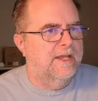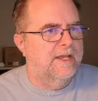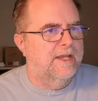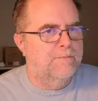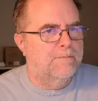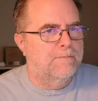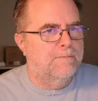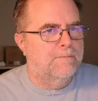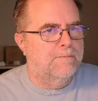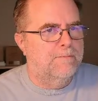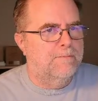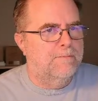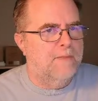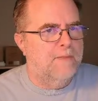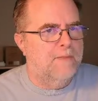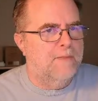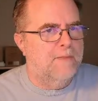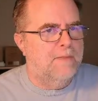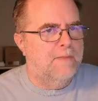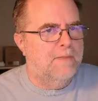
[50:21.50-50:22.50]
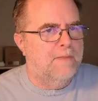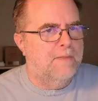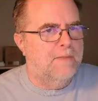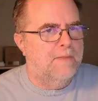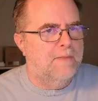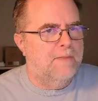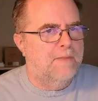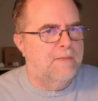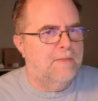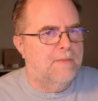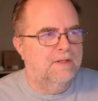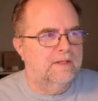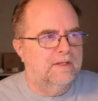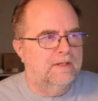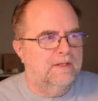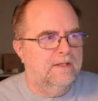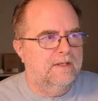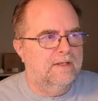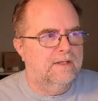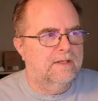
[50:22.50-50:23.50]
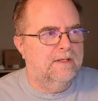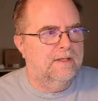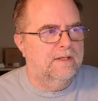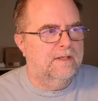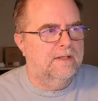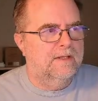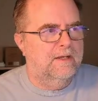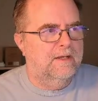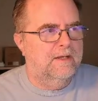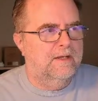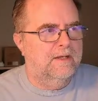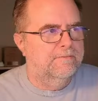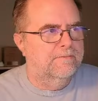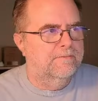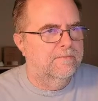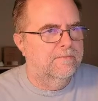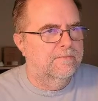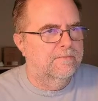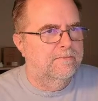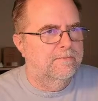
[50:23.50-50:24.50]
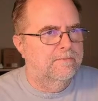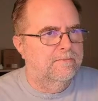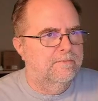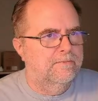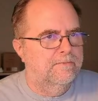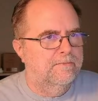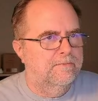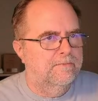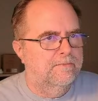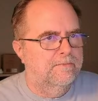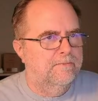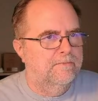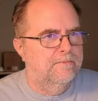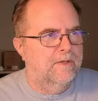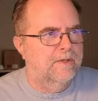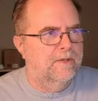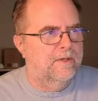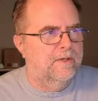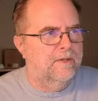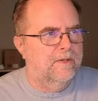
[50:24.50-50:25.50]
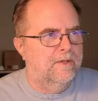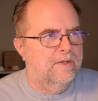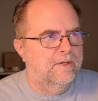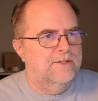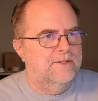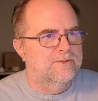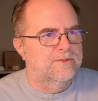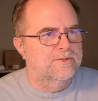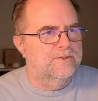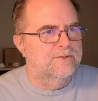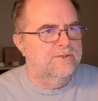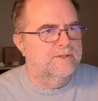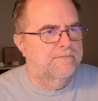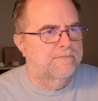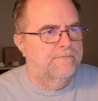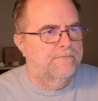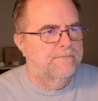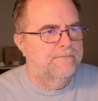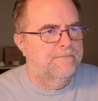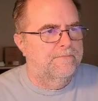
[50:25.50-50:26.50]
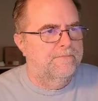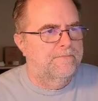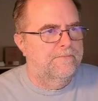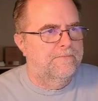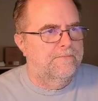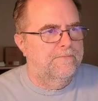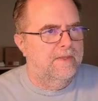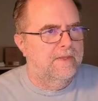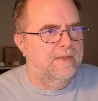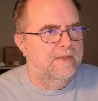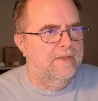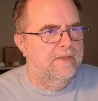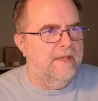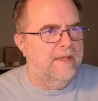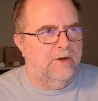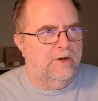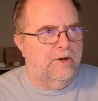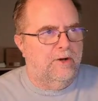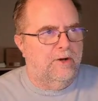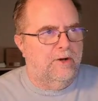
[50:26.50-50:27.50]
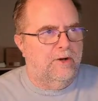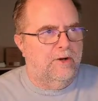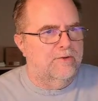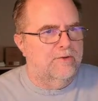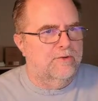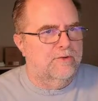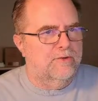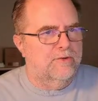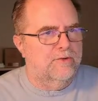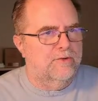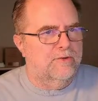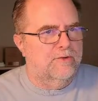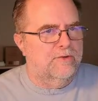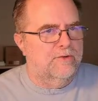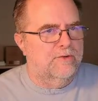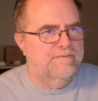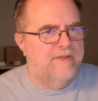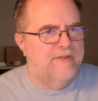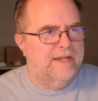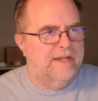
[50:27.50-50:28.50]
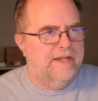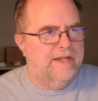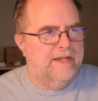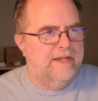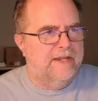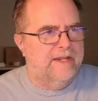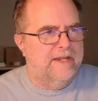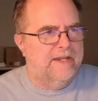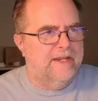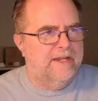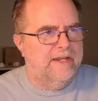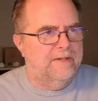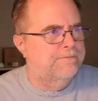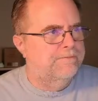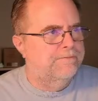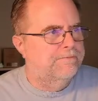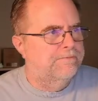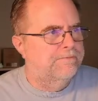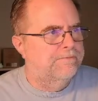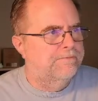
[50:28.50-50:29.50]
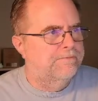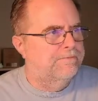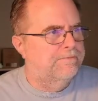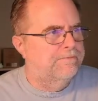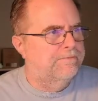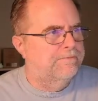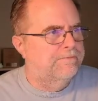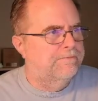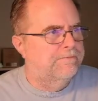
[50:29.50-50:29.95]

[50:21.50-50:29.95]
ambulance or something, and it just brought it over just vacant. But you can see like the vehicles actually break into parts,